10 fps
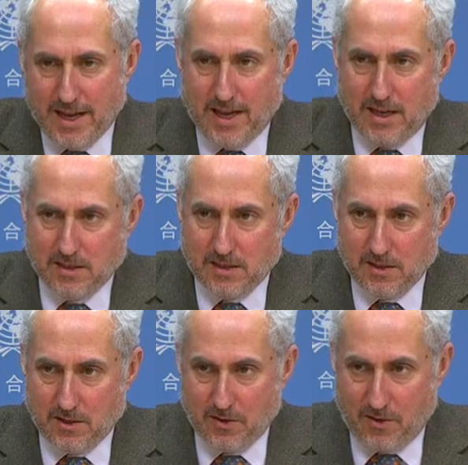
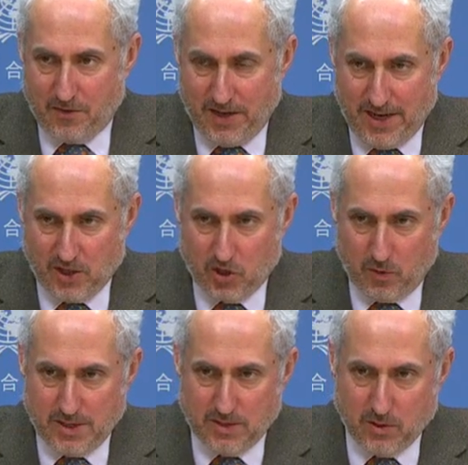has the
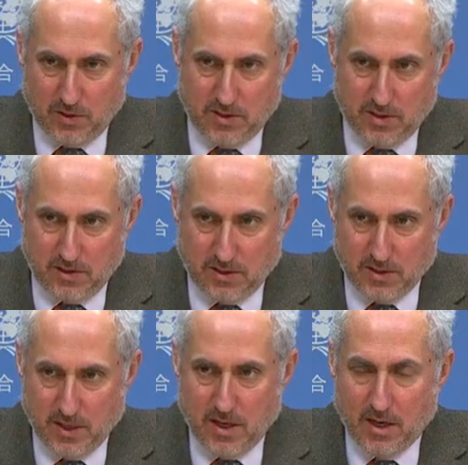financial
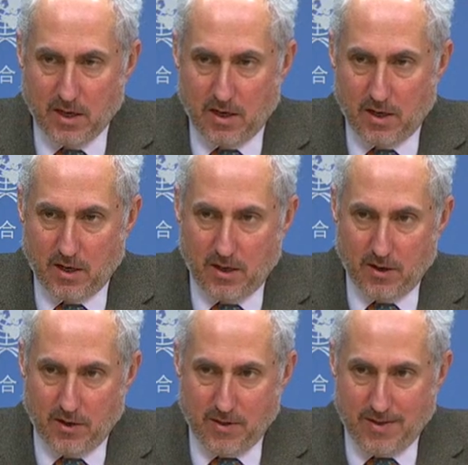resources,
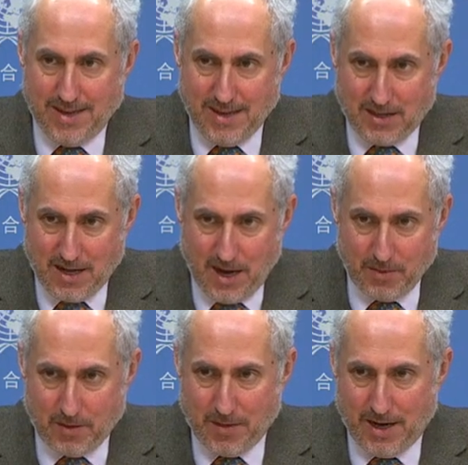uh, the
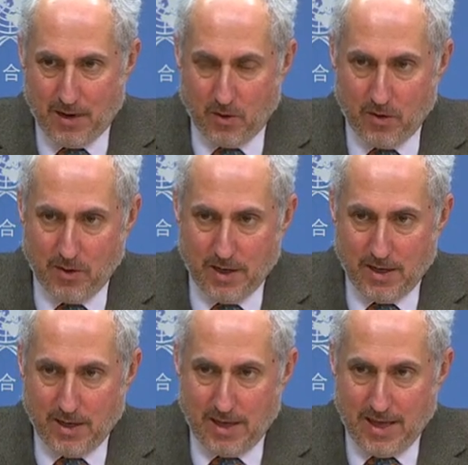economic power,
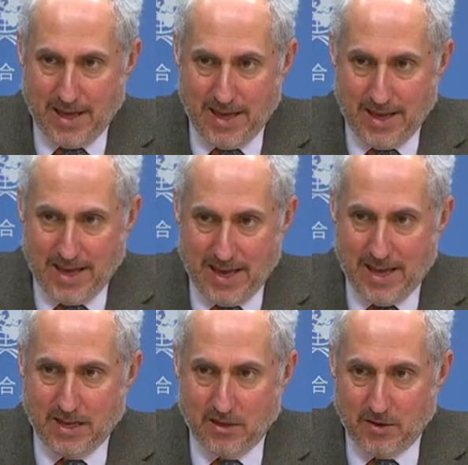
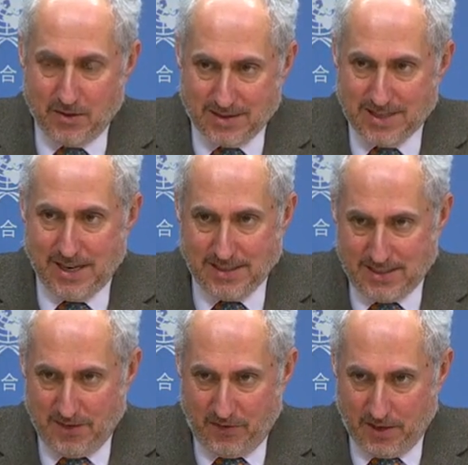and the
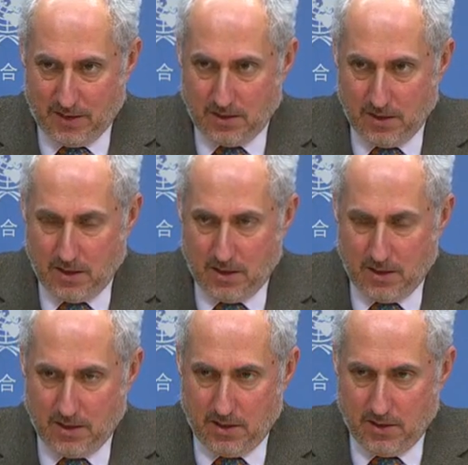scientific uh,
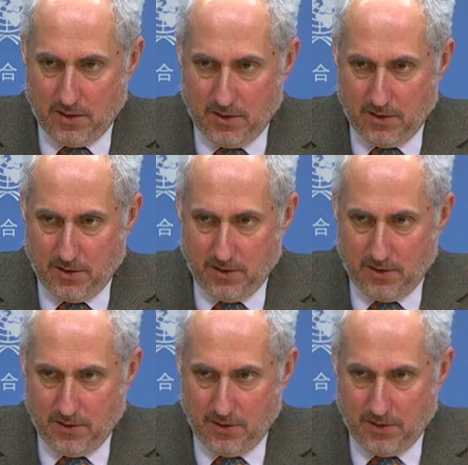
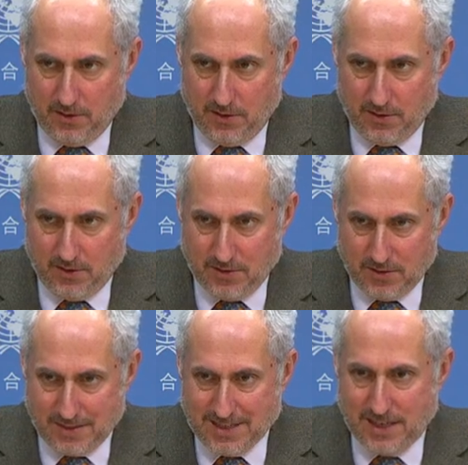the, the,
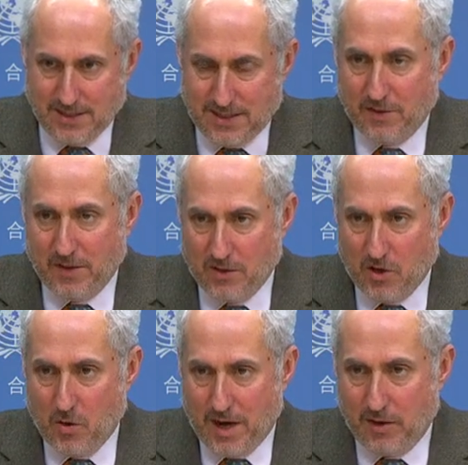the, scientific
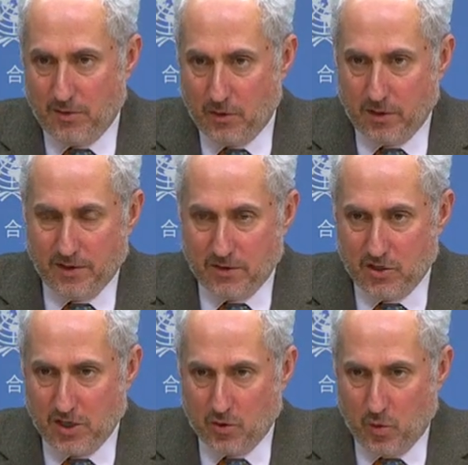know-how. If you look at
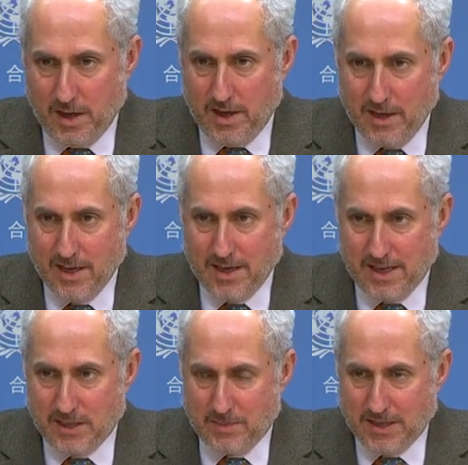the G20,
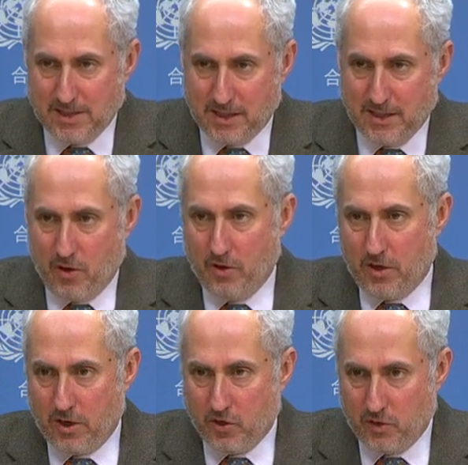it's basically all
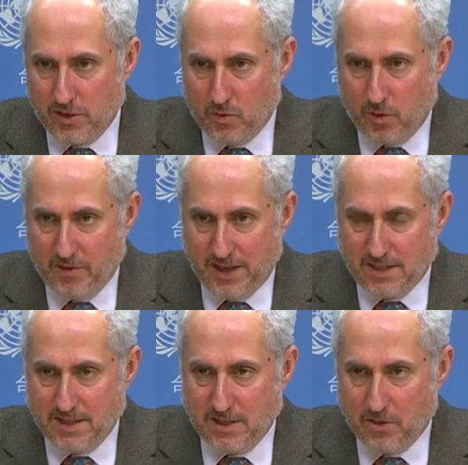the countries where
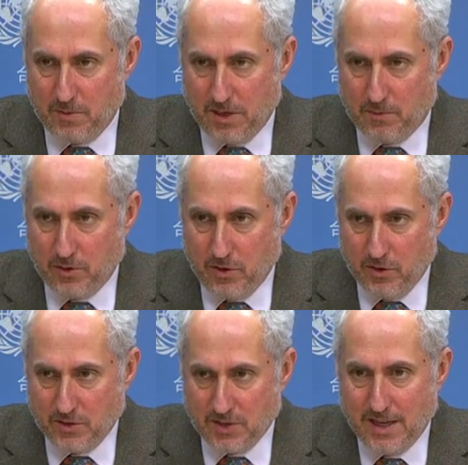vaccines are being
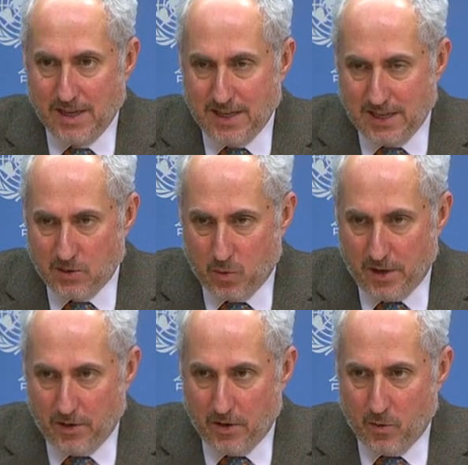produced. It's
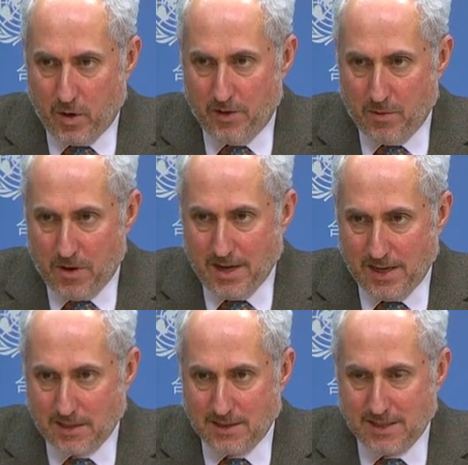where the where the
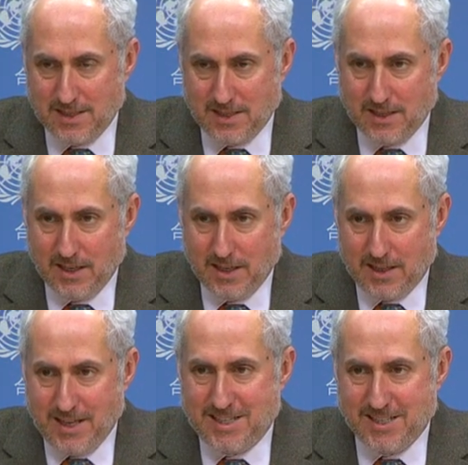money is. This is
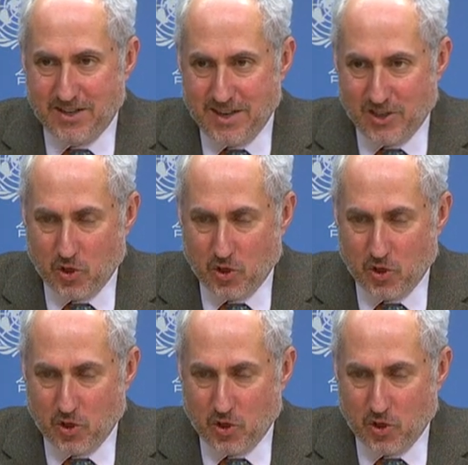this is an